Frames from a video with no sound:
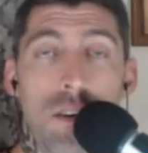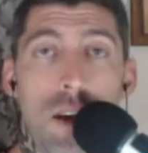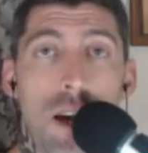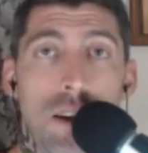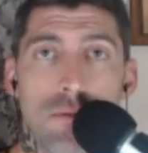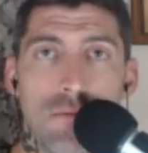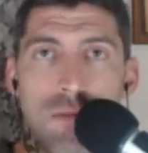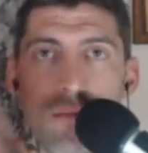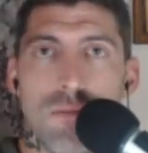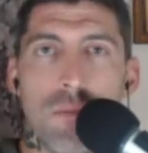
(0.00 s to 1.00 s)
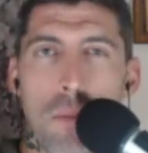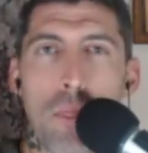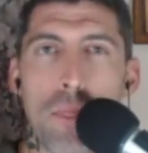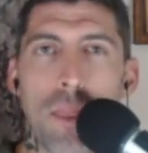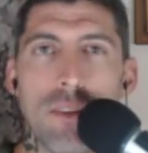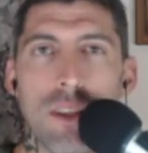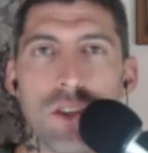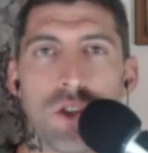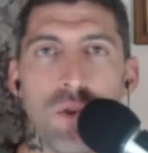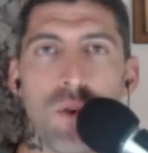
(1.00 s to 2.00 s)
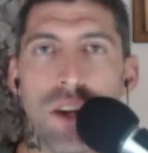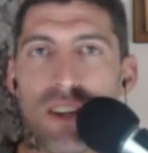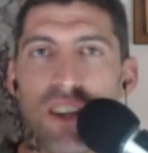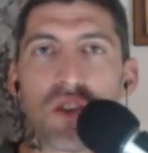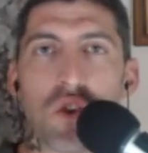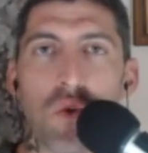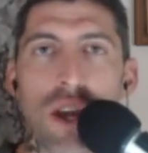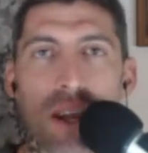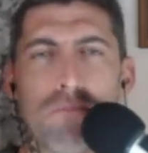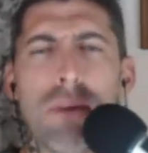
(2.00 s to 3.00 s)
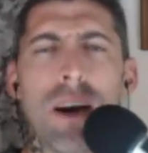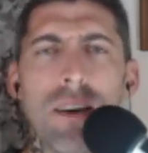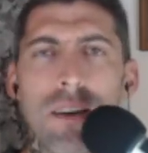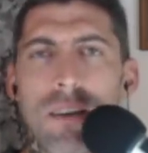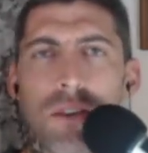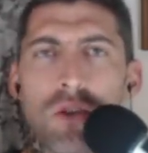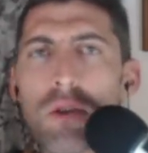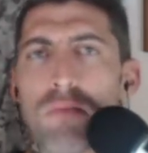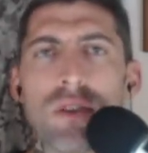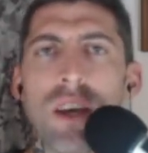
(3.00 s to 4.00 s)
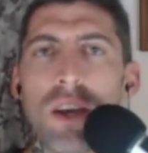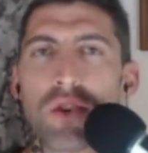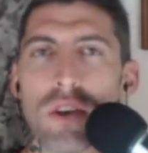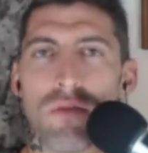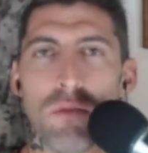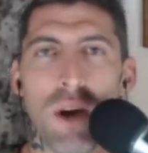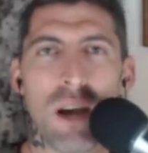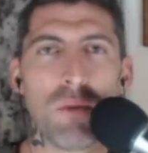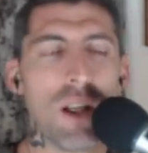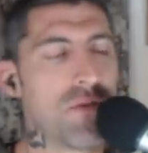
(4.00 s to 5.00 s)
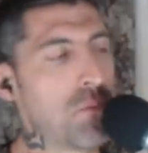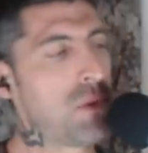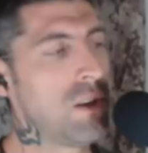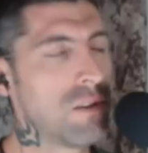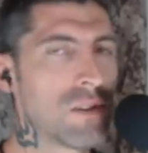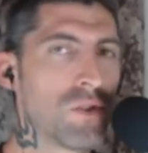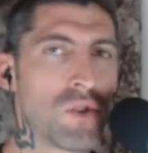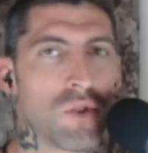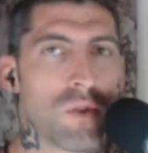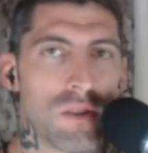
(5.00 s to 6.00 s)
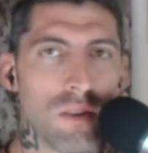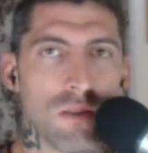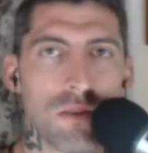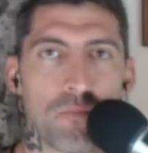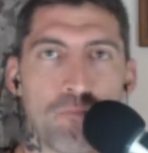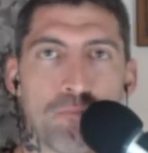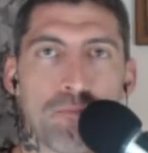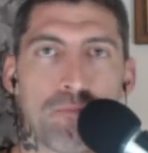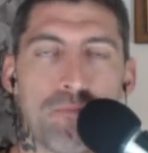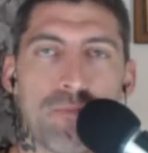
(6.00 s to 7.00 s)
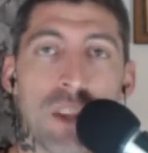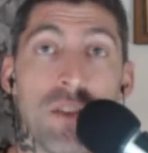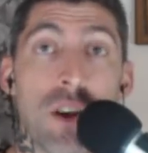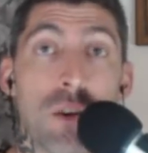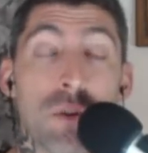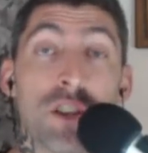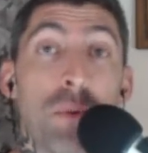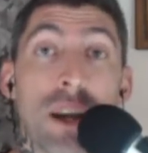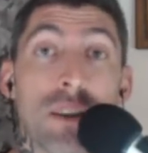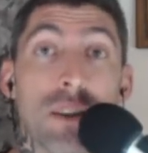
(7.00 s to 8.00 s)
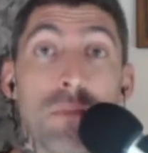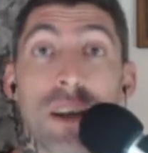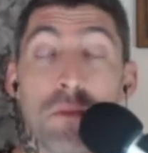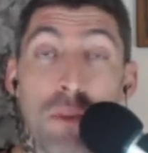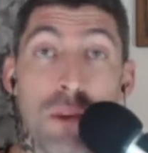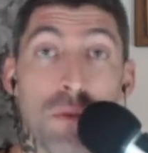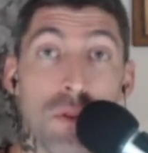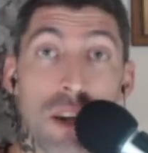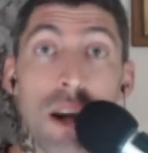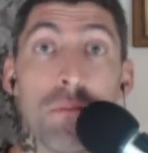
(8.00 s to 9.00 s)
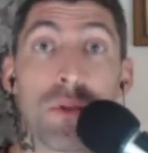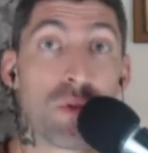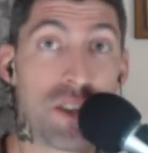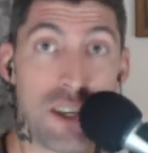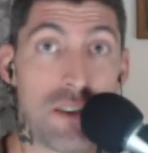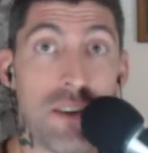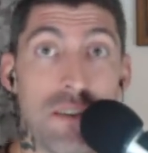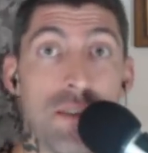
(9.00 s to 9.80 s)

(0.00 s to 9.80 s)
And lest you want to discredit my interpretation of the Bible, I've appealed to sources that are respected by the people that I'm critiquing.